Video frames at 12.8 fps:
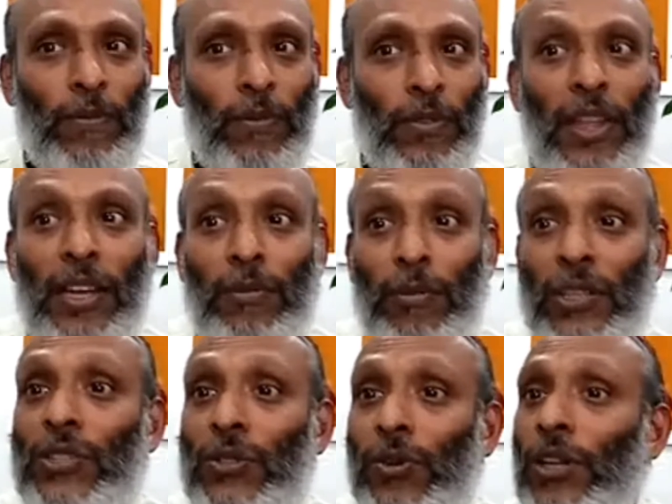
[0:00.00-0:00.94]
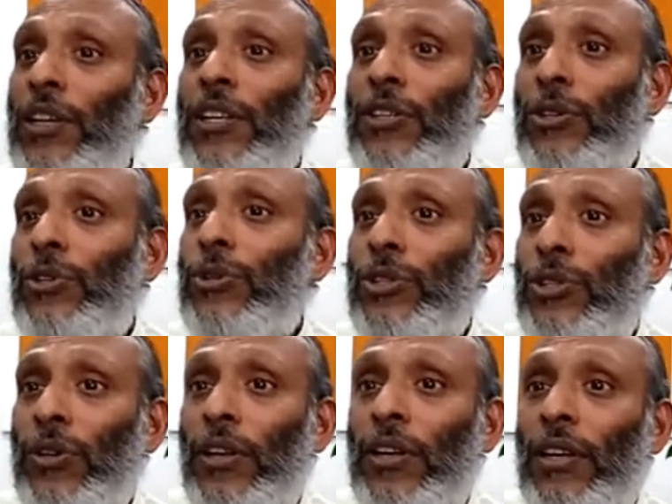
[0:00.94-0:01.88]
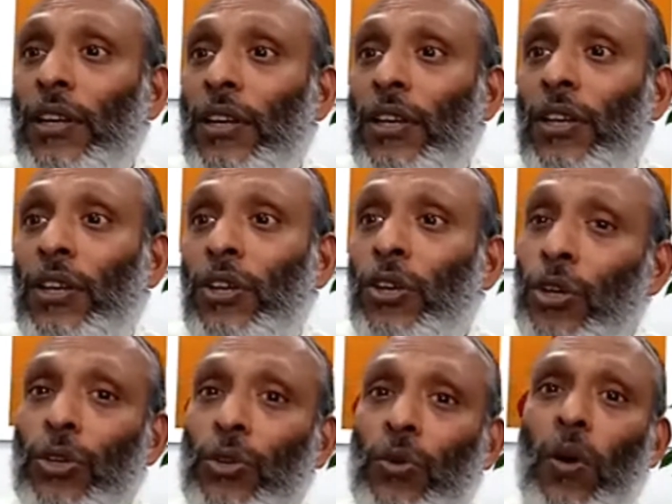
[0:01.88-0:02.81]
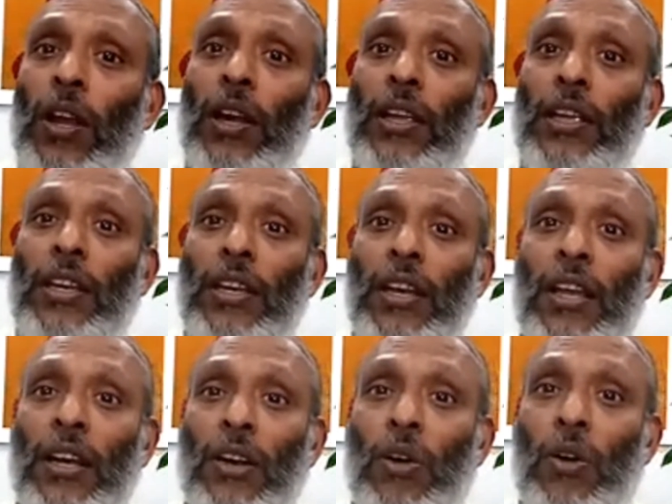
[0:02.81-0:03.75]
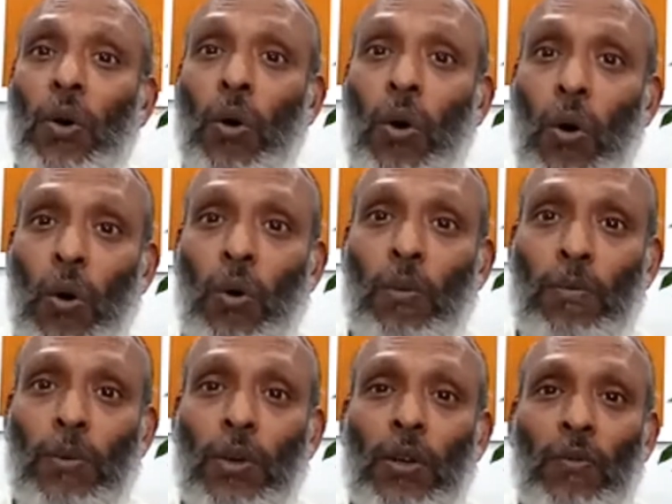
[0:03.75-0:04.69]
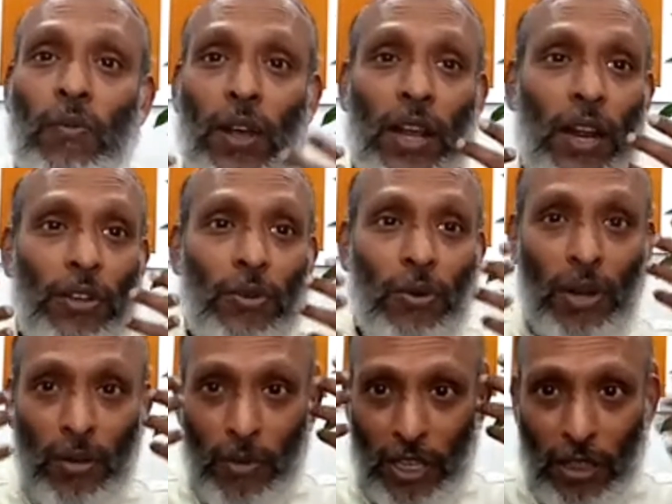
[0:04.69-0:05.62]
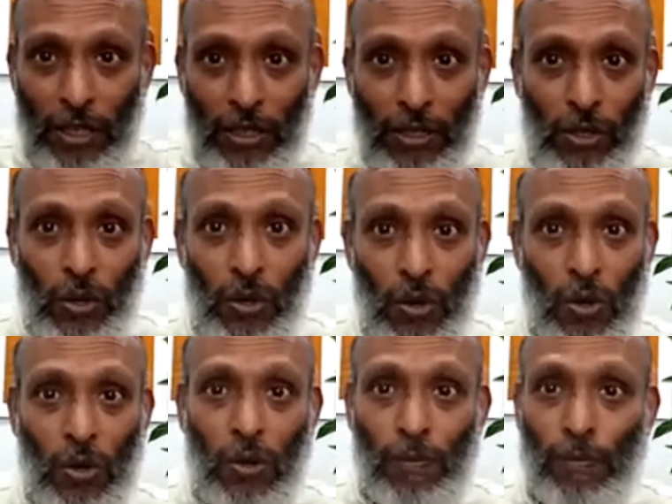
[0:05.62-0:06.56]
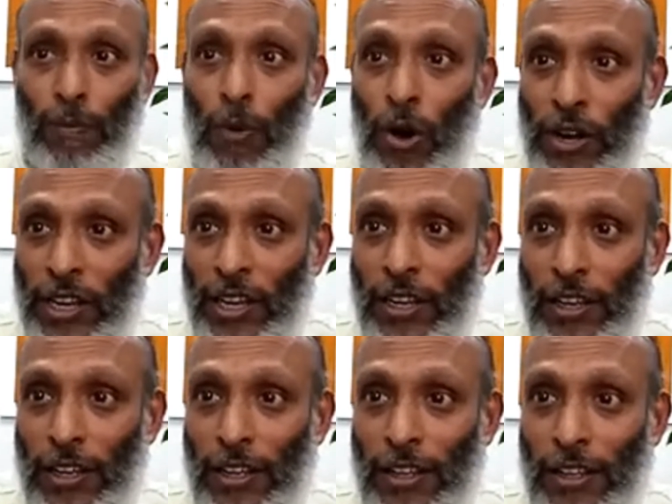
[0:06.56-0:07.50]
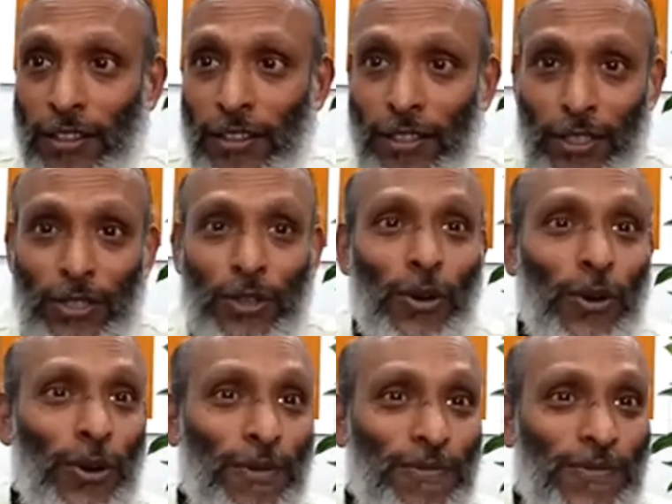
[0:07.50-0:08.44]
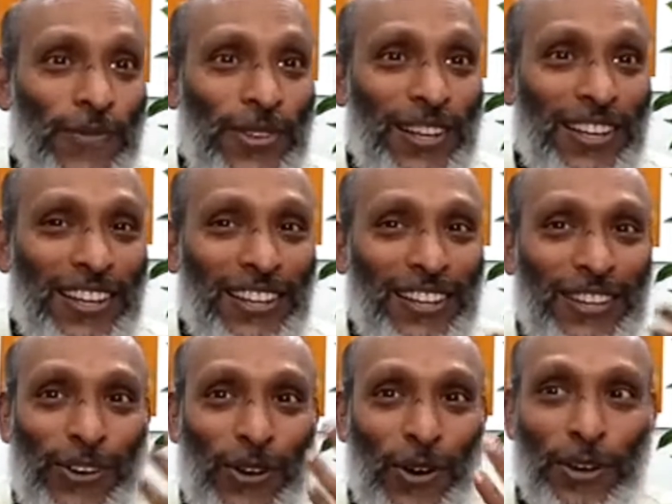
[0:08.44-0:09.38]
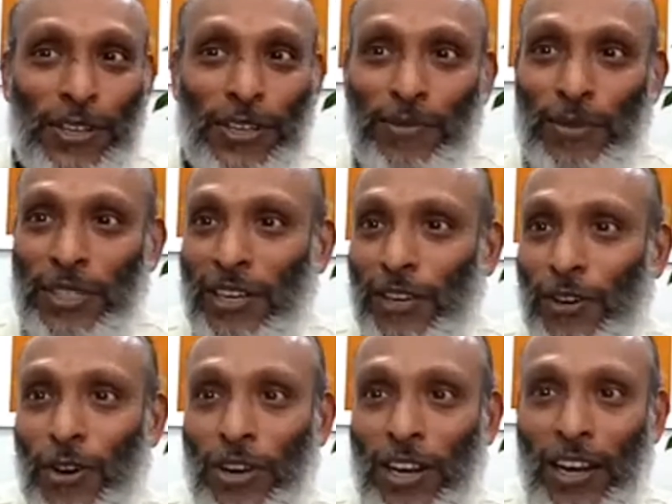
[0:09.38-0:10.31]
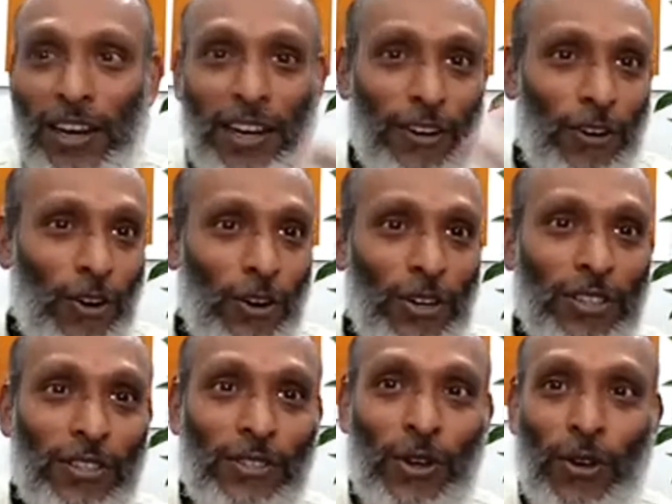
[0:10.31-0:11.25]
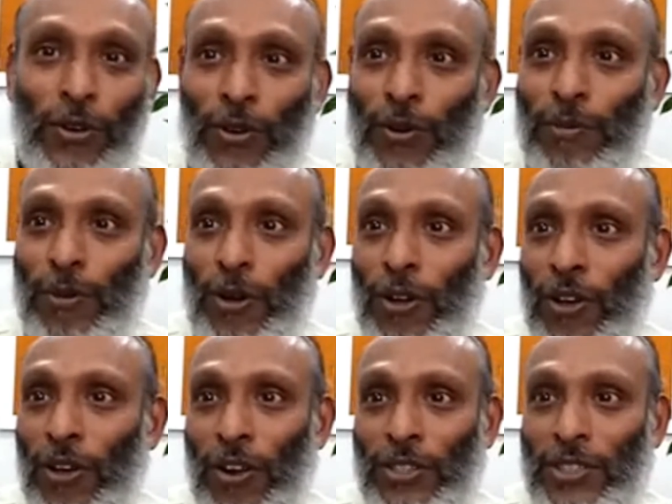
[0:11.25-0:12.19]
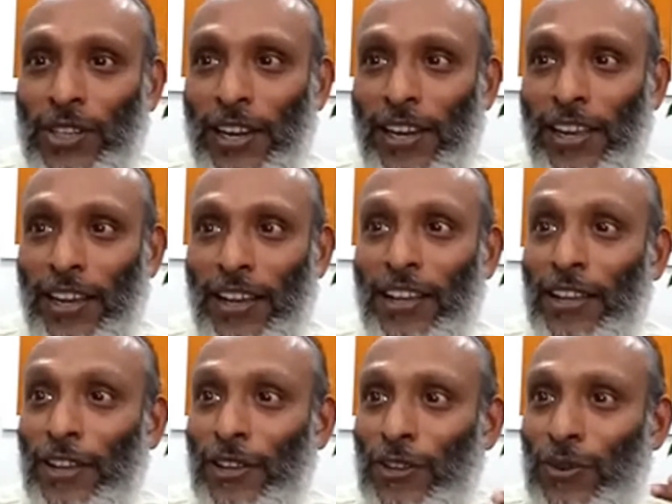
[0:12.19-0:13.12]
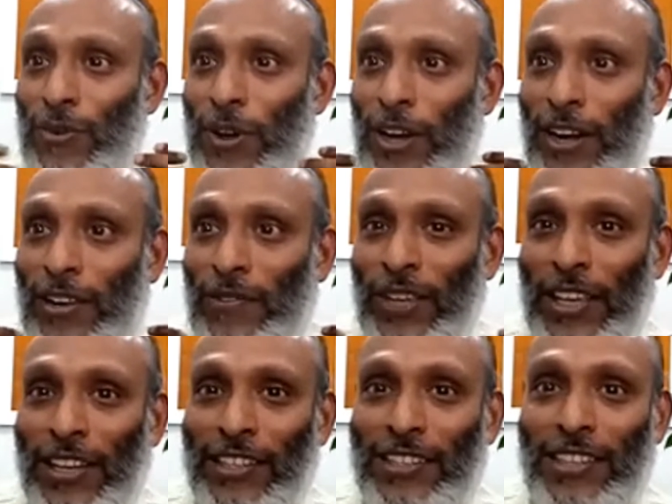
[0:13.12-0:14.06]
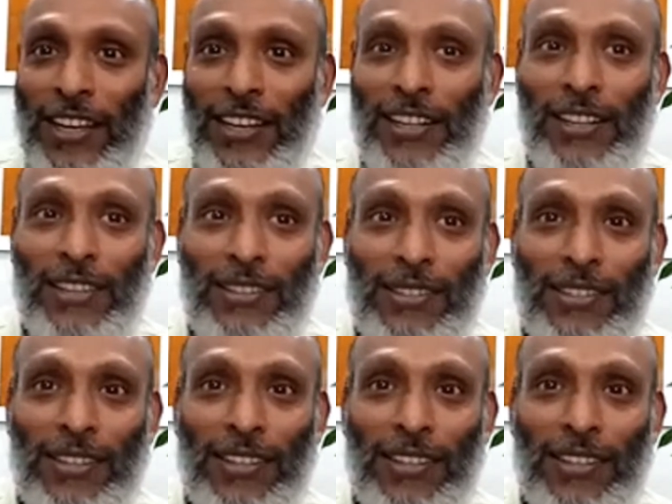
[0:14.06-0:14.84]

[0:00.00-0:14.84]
that means your intuition, your inner home, where are you living? This body, this is your home. Not in Britain, not in London, not in Stockholm or Australia. You are living inside this.